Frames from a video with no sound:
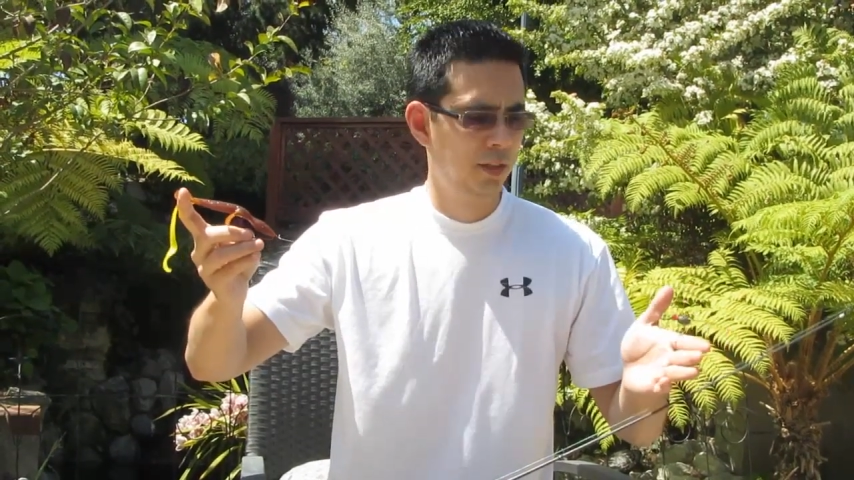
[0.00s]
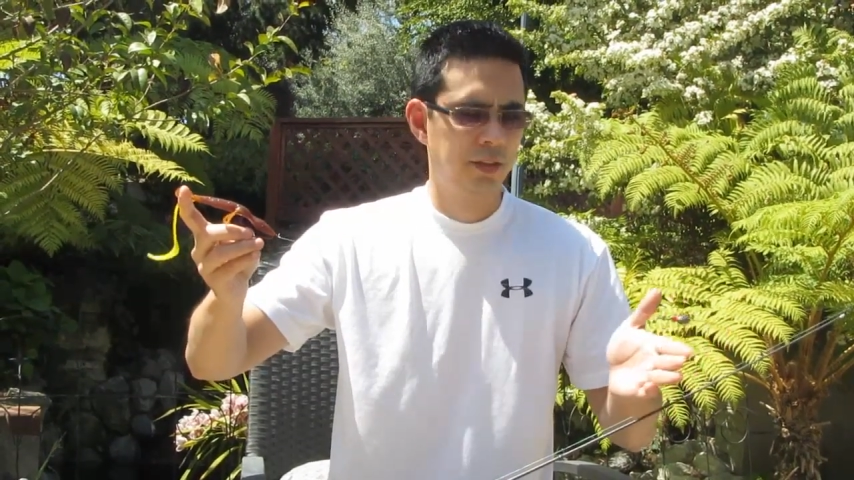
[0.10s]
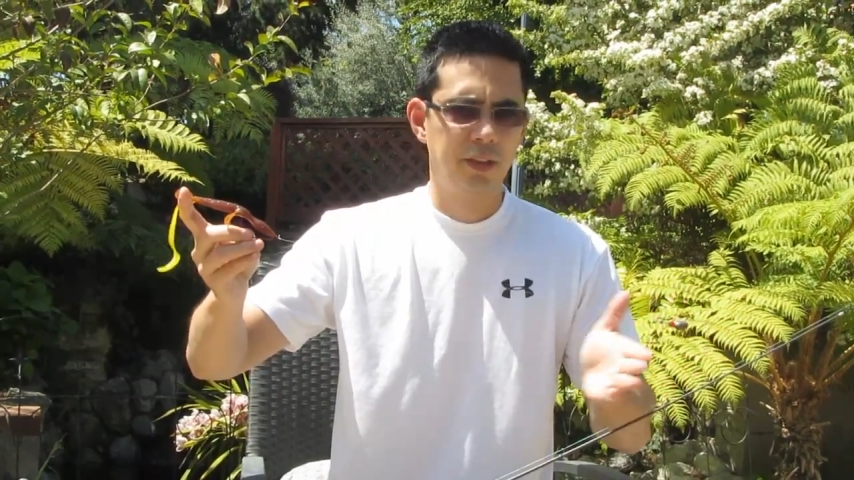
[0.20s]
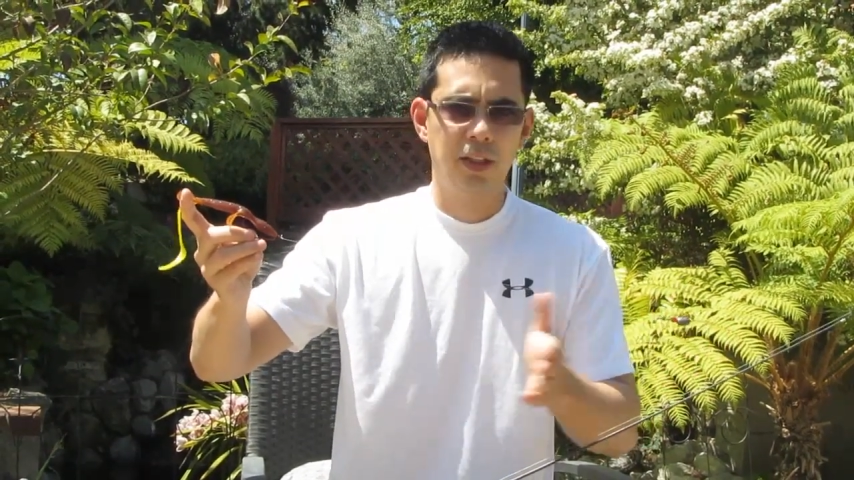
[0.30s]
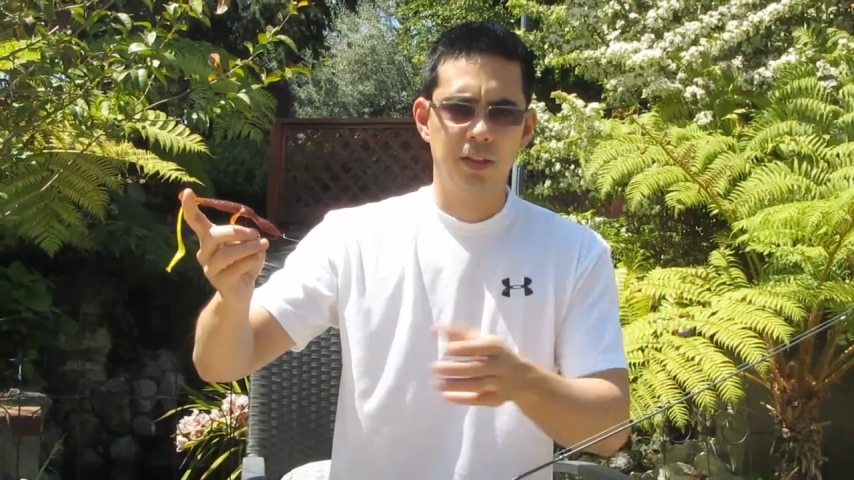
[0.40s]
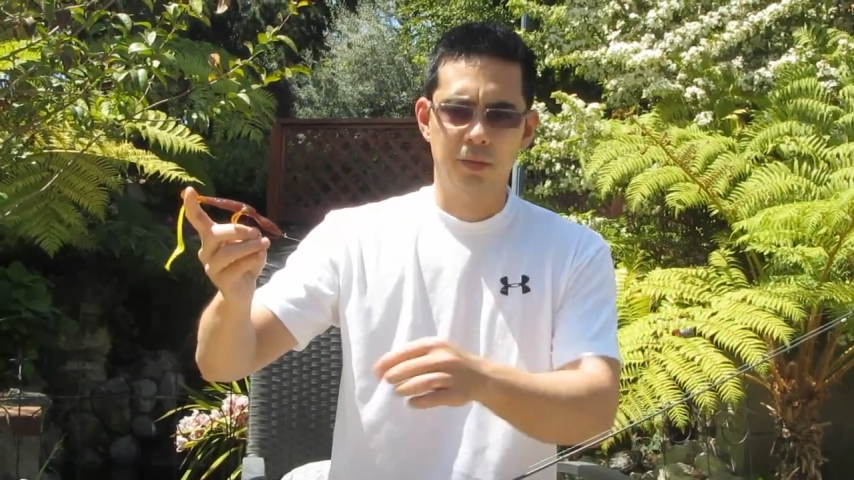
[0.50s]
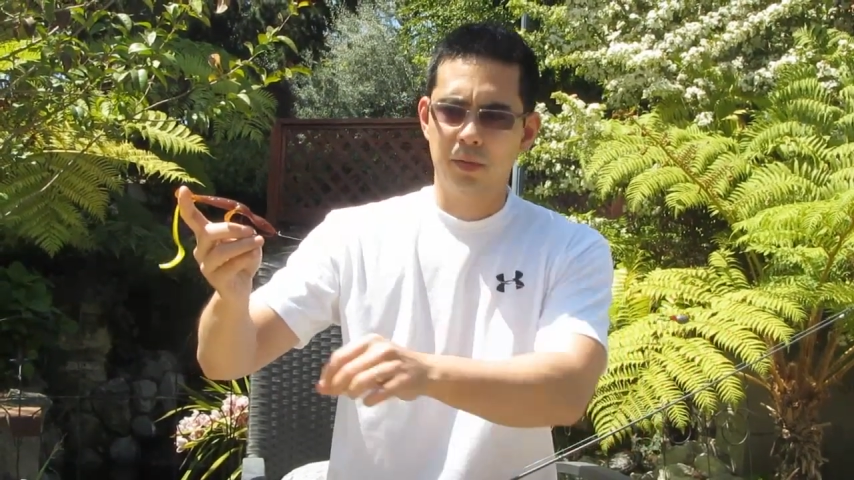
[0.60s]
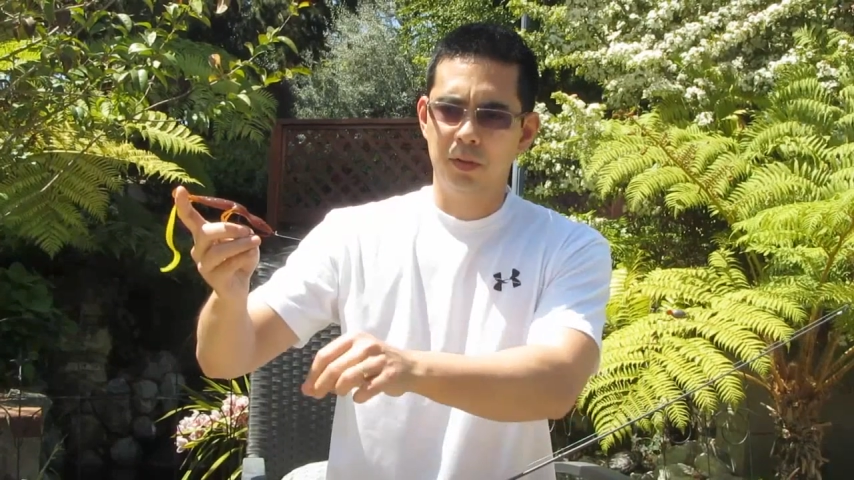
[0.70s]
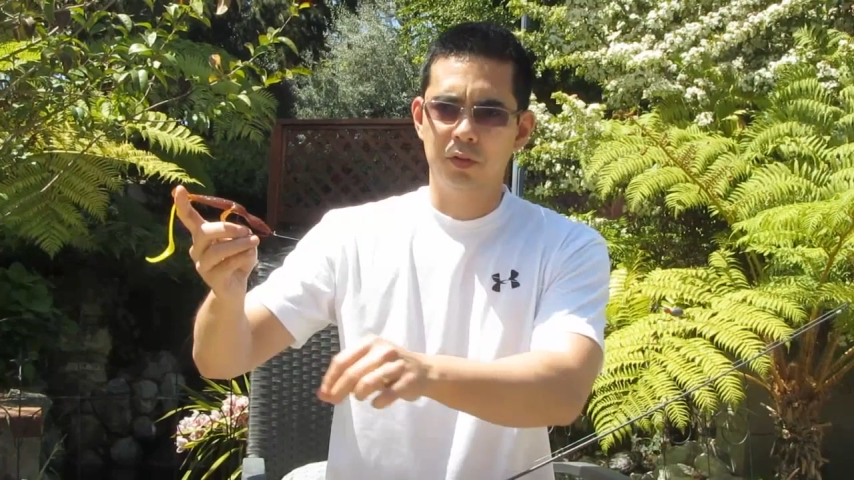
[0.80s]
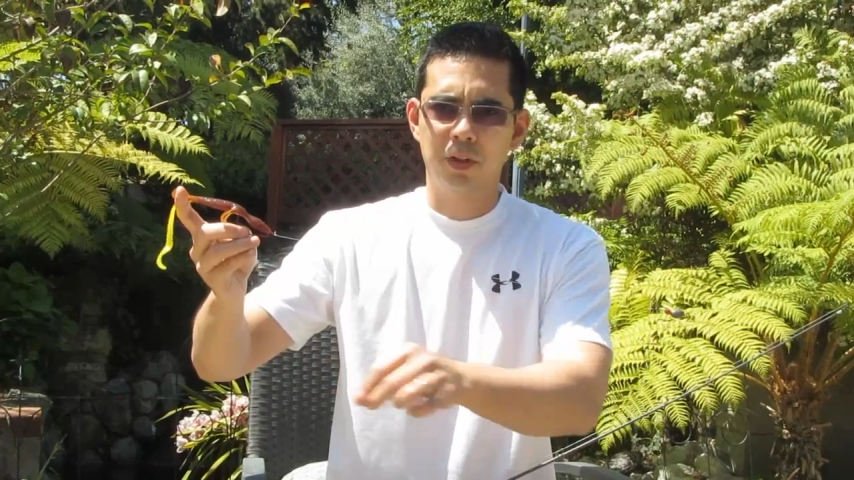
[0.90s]
just kind of
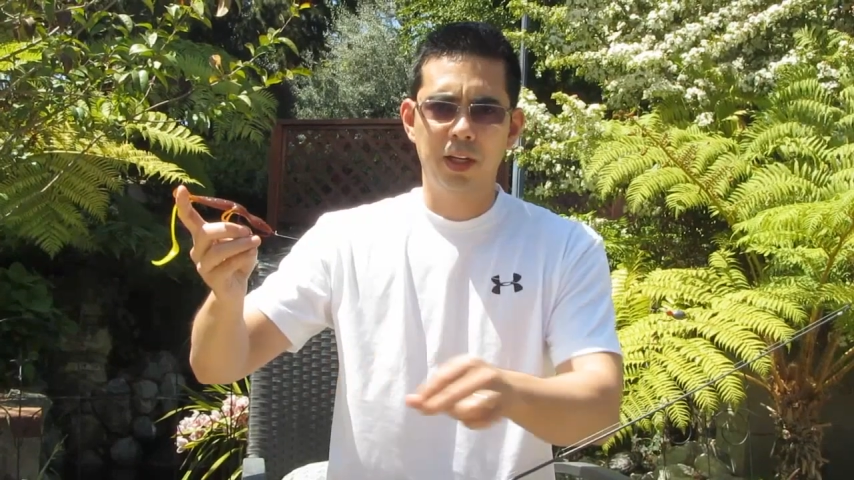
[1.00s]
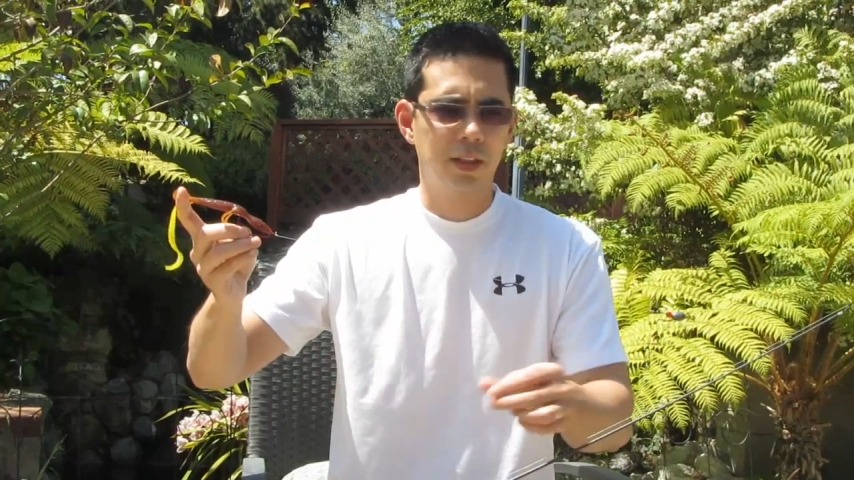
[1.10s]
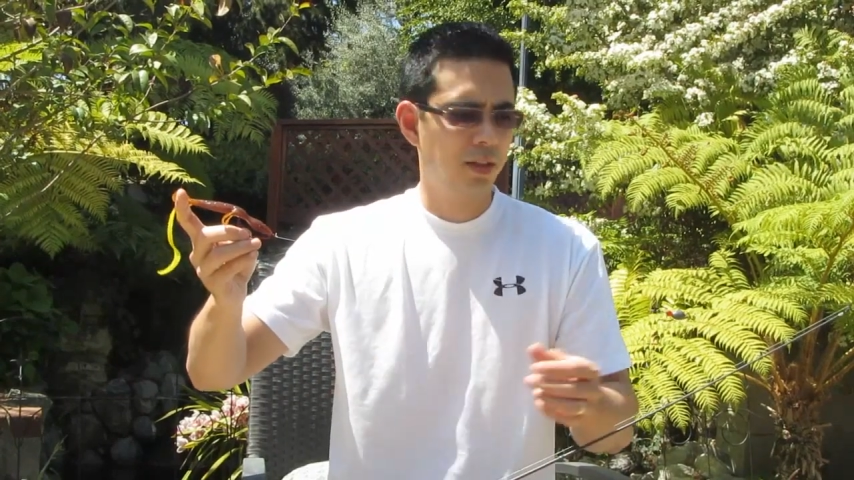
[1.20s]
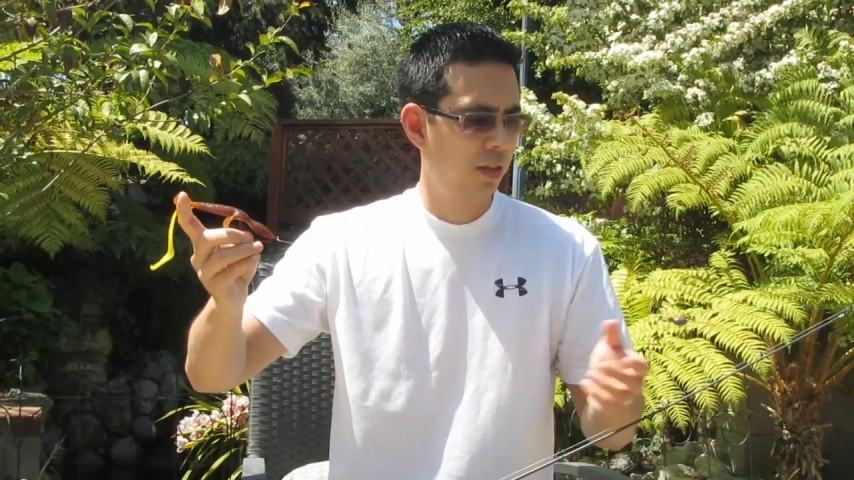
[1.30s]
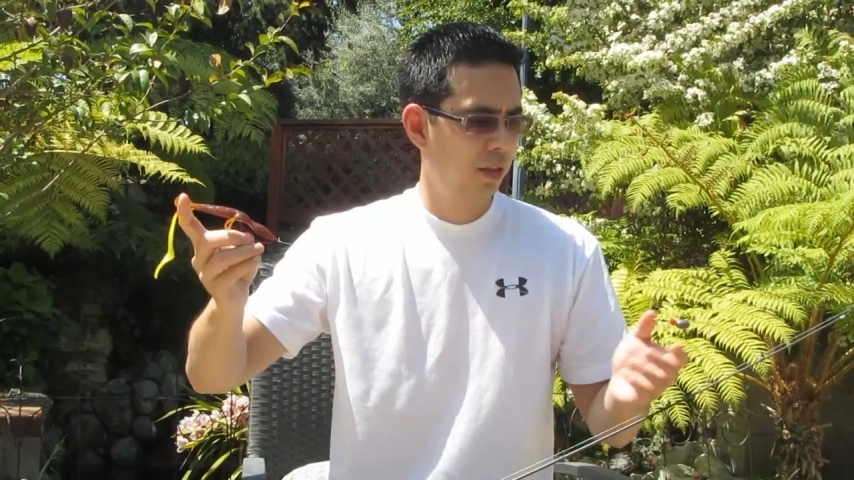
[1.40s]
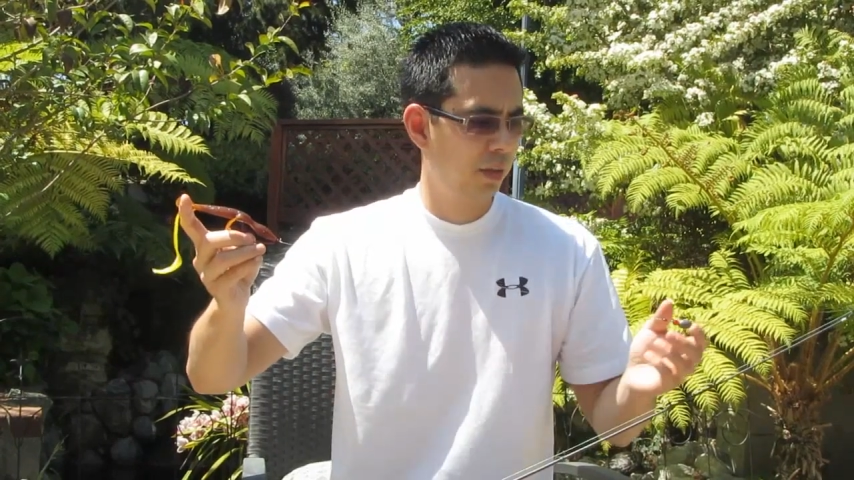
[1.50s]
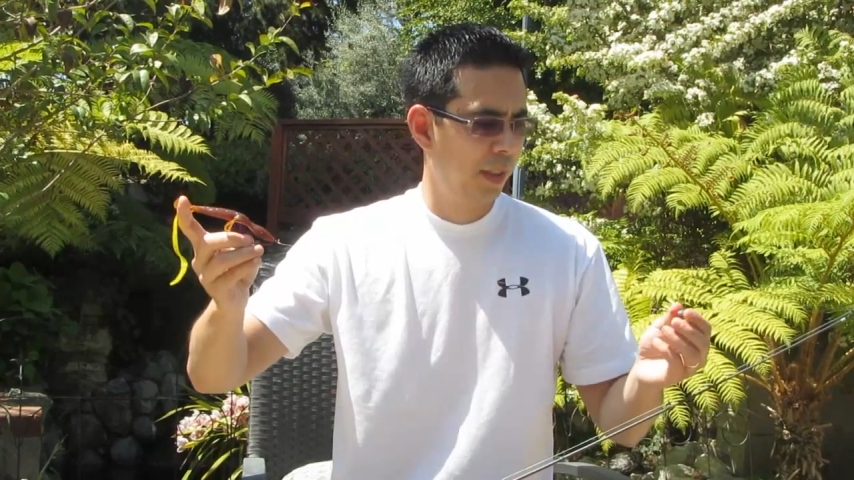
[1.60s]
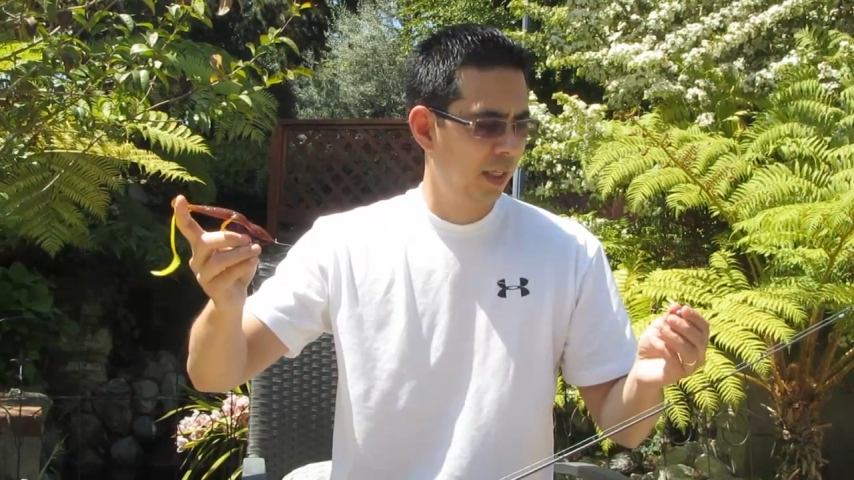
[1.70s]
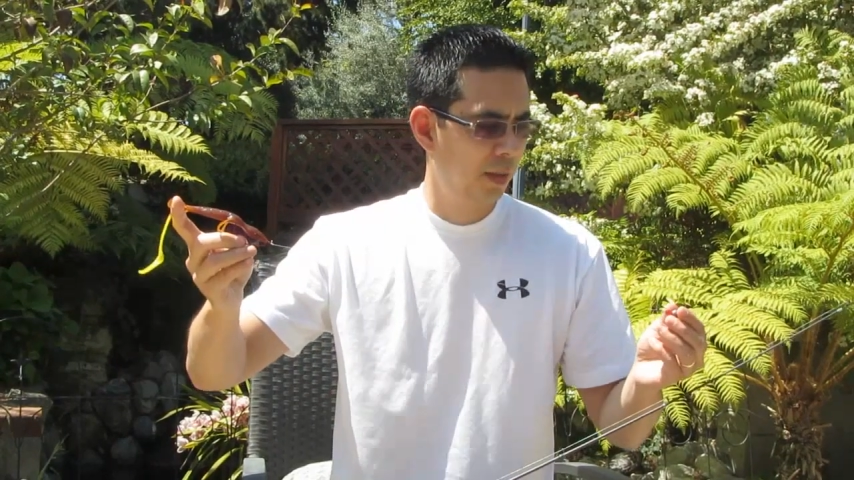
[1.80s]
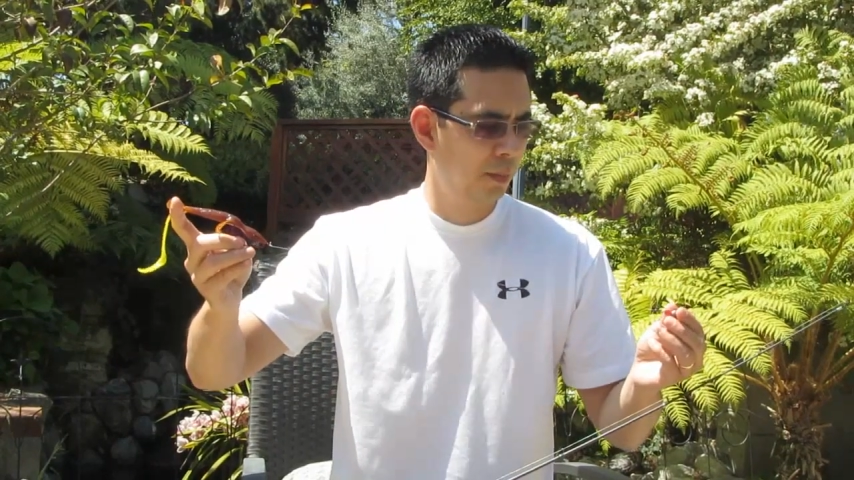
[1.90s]
drag it along the
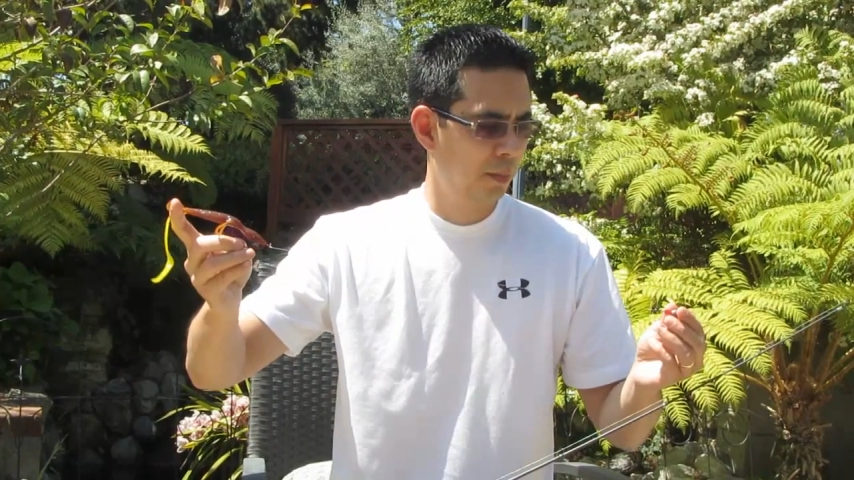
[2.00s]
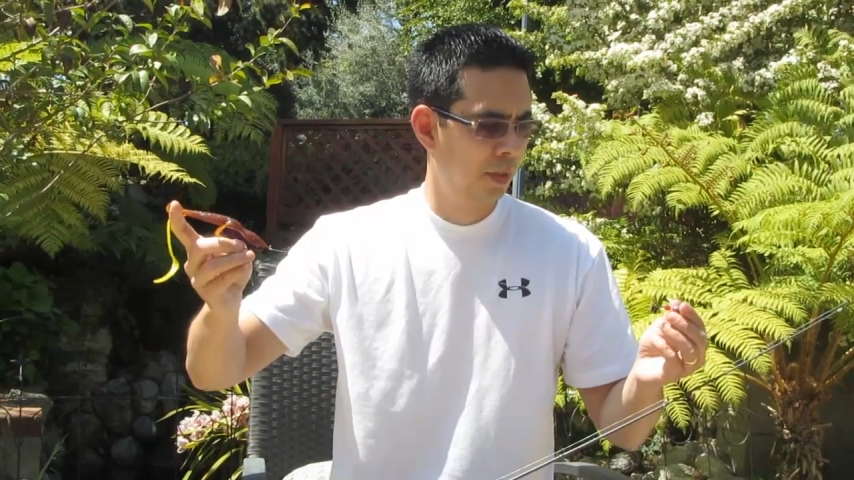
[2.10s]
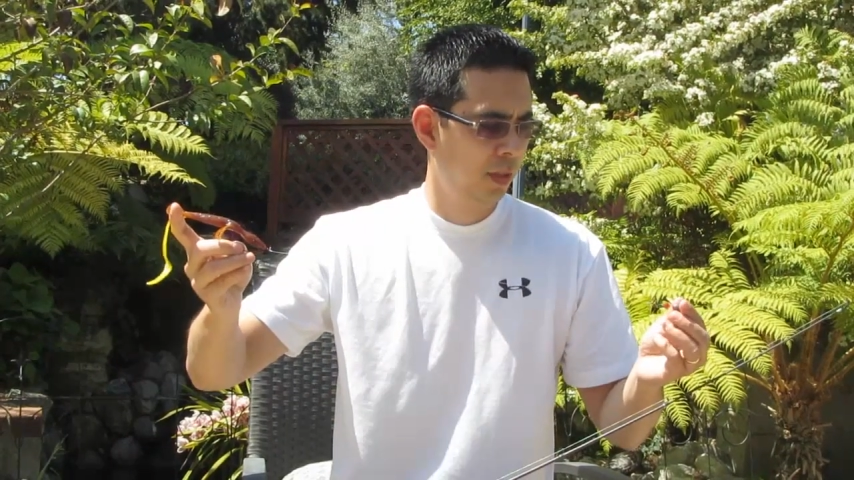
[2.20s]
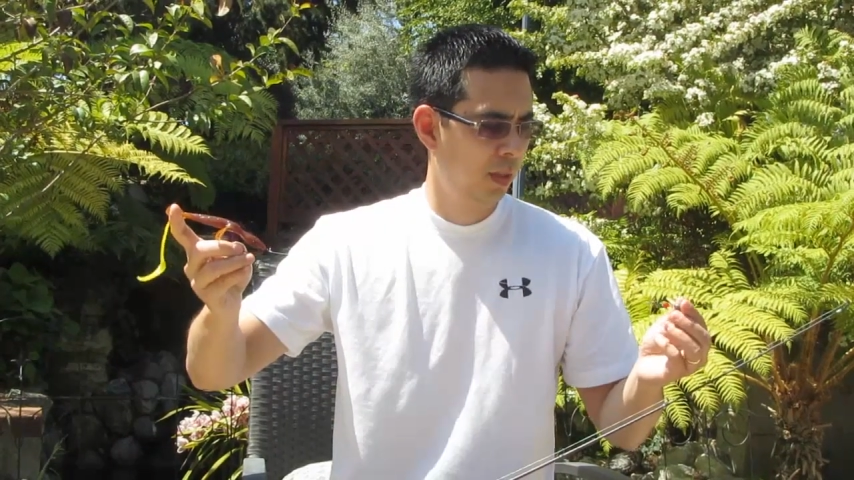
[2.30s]
bottom.